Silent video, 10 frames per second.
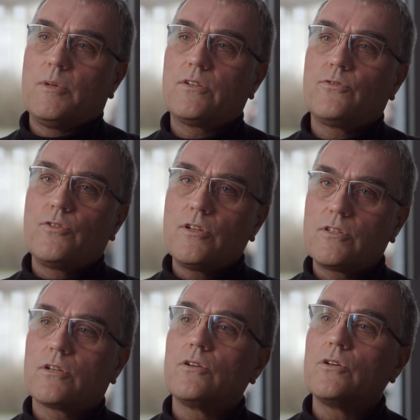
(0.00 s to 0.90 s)

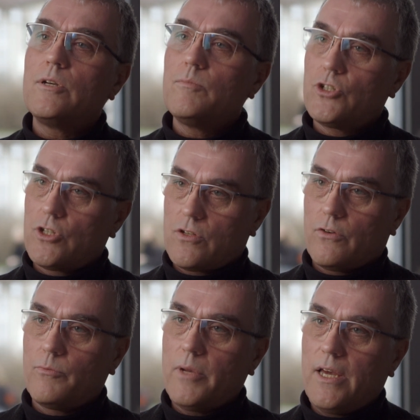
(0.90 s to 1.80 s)
metaphysical images
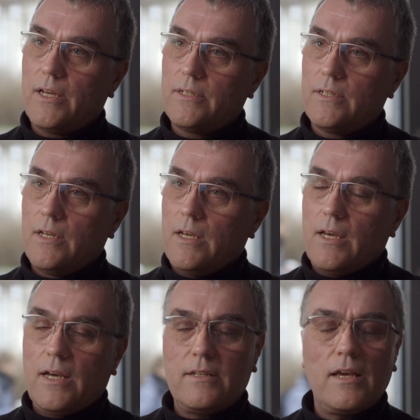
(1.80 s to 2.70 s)
of man.
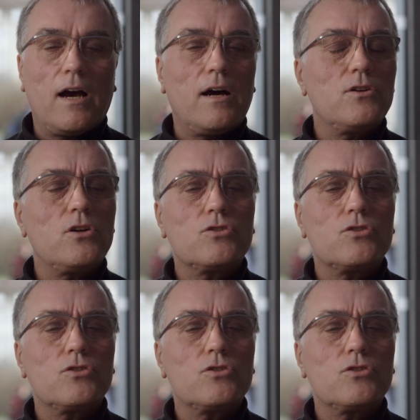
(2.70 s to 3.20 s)
And they are